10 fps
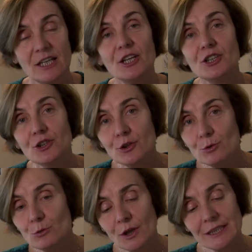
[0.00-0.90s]
No
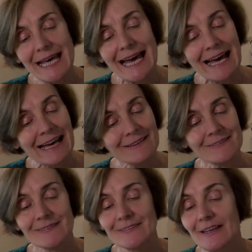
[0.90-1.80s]
one
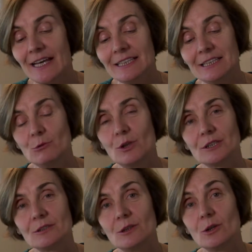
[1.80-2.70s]
asks
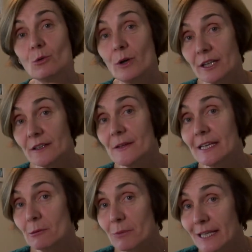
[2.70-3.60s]
anyone where
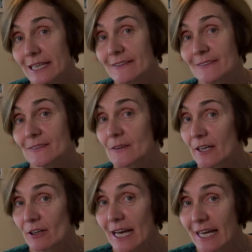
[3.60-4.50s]
they'll place
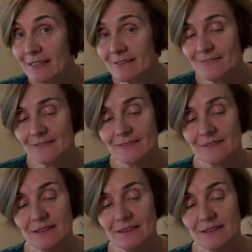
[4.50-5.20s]
their ex.